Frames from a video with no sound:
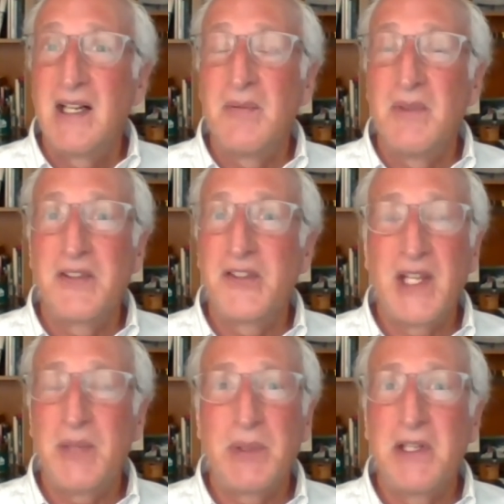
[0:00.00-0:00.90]
The
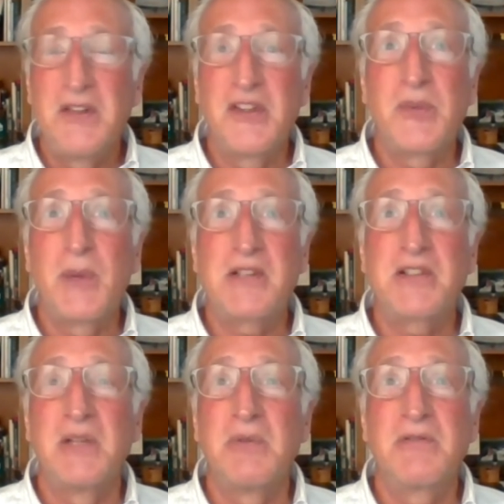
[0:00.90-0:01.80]
state police
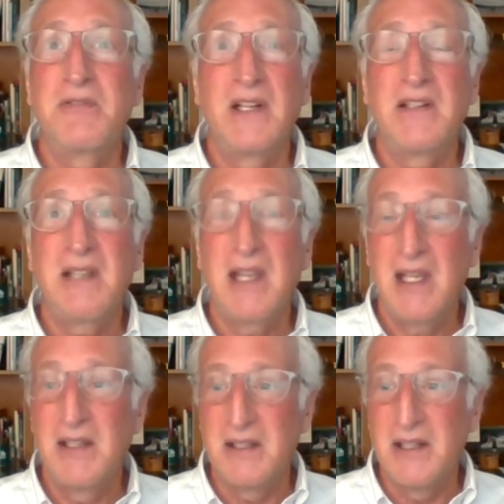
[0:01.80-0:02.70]
especially were fairly
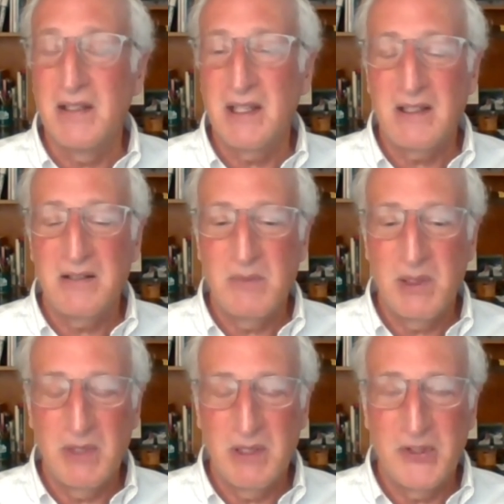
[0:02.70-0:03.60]
candid. I
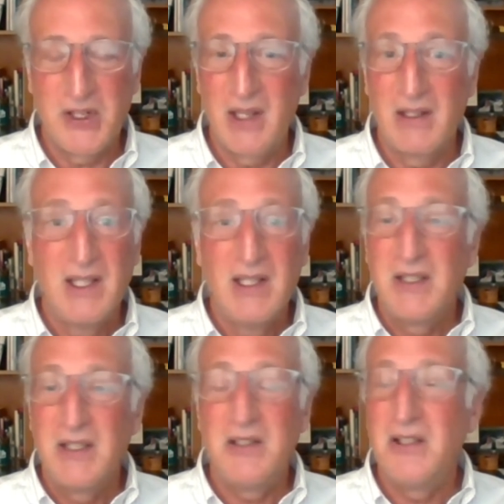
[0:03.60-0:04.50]
remember them
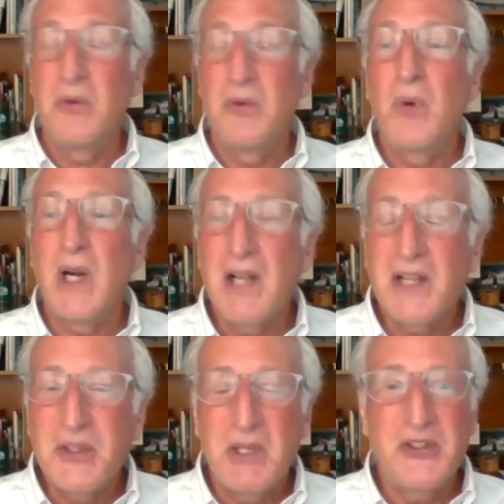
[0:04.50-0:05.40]
saying, we're
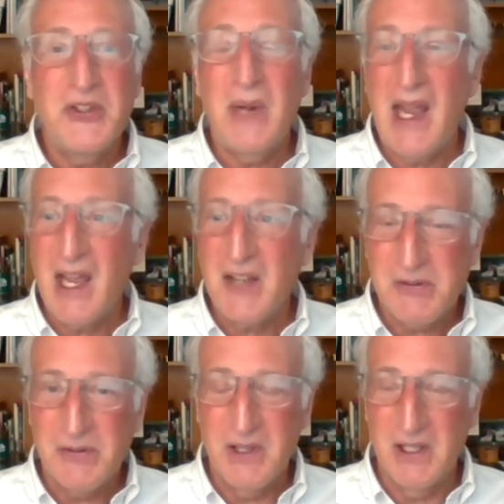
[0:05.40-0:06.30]
not the ones who
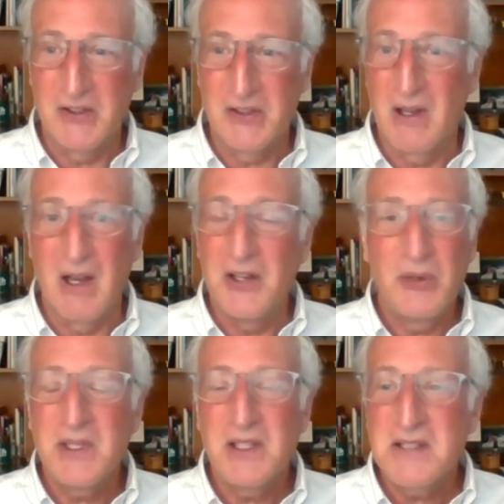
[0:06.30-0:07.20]
asked for this law.
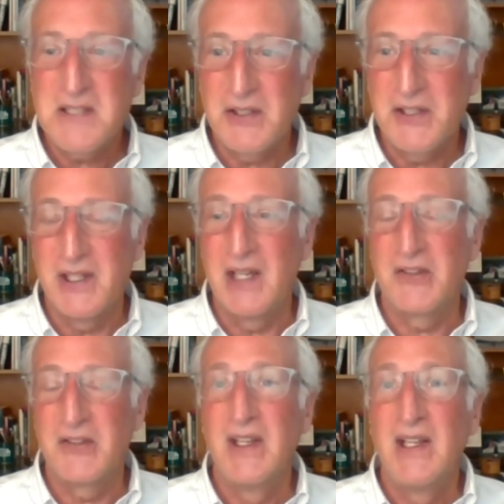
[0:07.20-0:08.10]
No one consulted
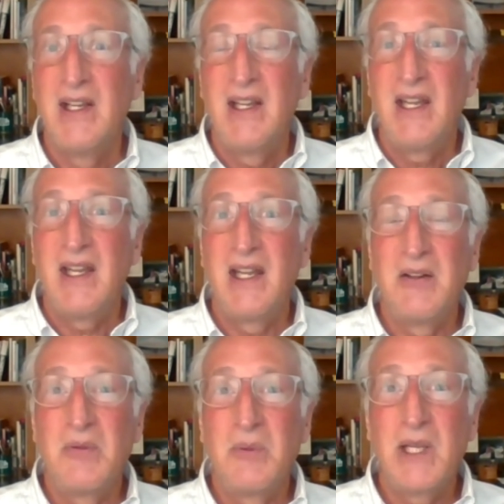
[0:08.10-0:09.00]
us.
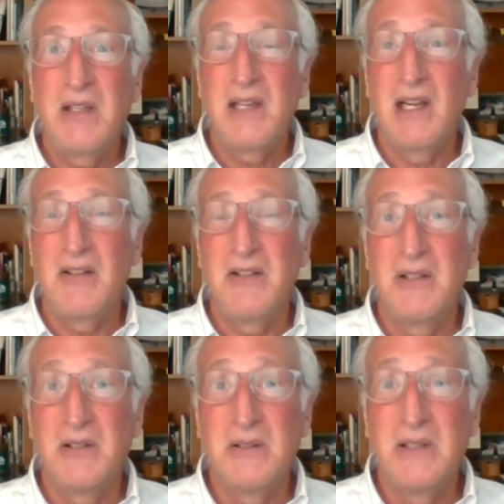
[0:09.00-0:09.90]
And we
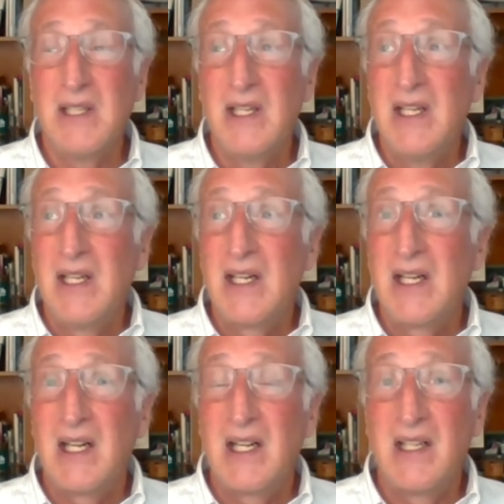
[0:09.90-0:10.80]
can tell you,
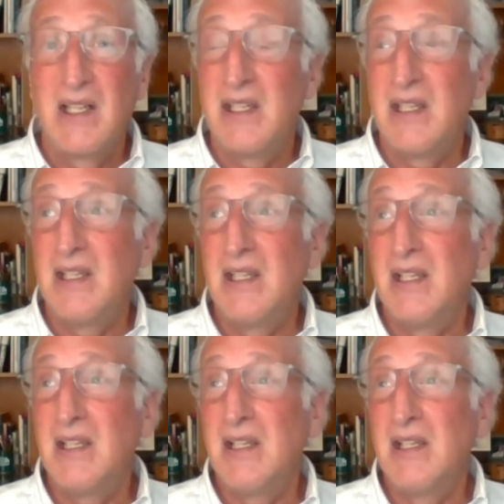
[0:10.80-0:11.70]

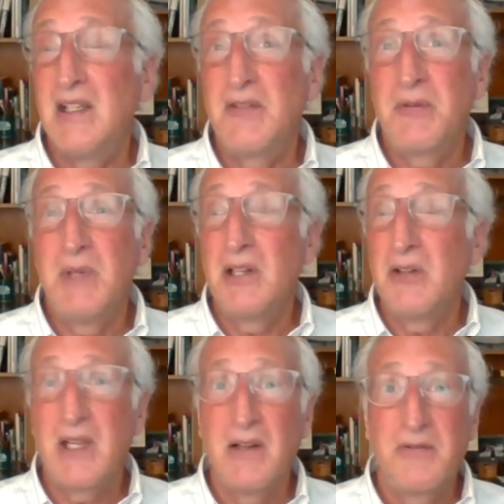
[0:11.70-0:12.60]
if we
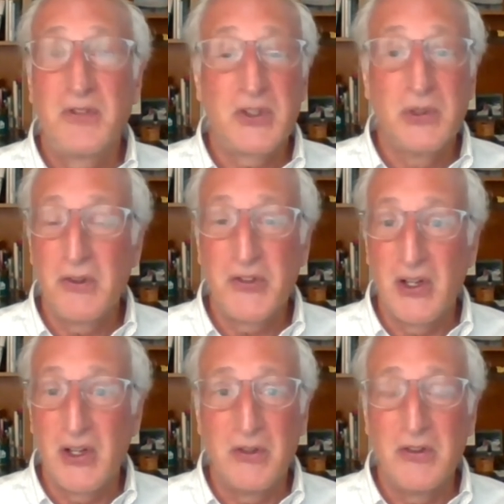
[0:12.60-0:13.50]
don't have school
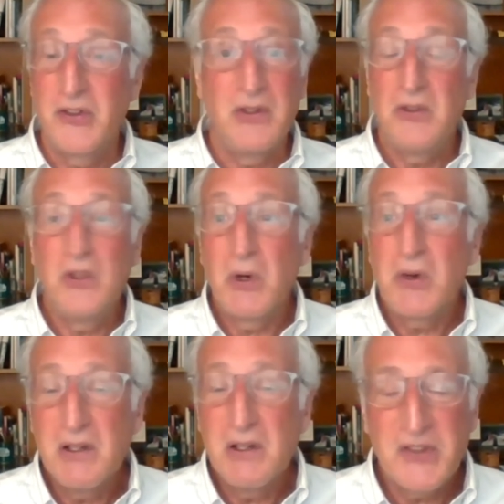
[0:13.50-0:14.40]
zones, you
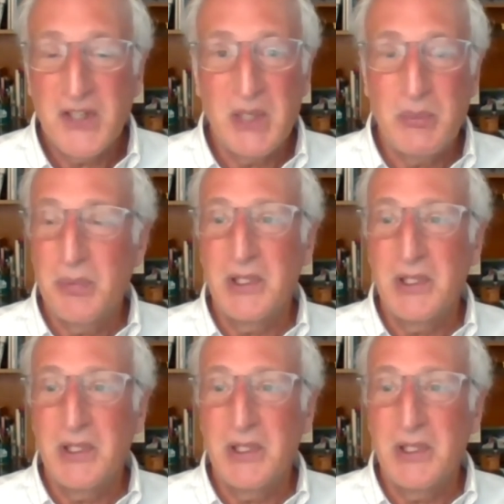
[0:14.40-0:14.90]
won't hear the state